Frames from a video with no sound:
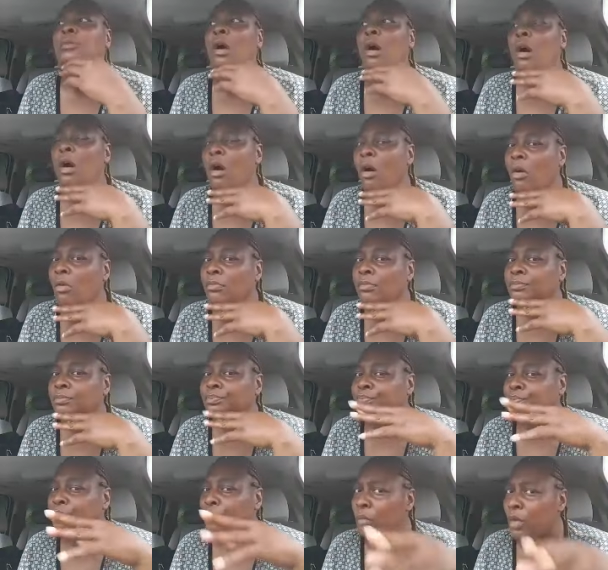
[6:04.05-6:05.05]
Oh,
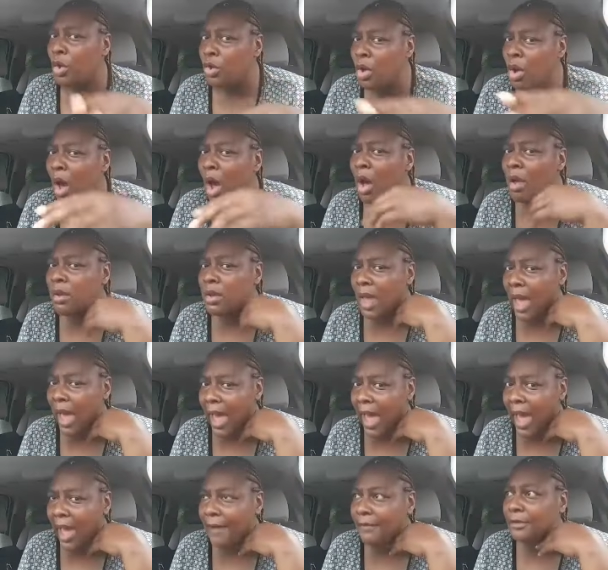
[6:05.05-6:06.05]
you on
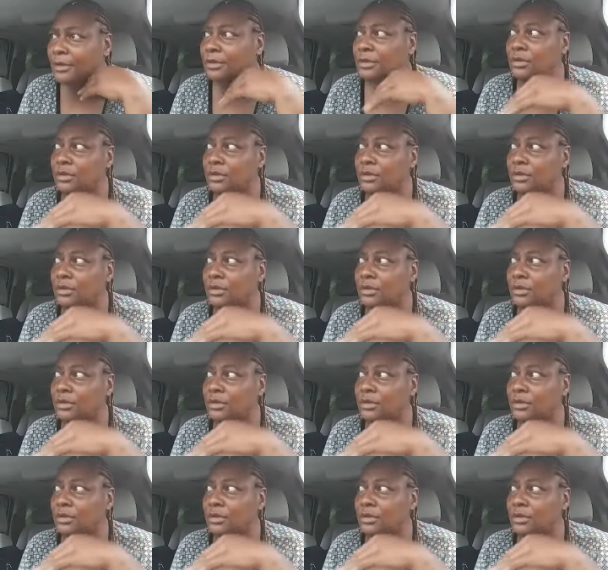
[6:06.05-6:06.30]
live.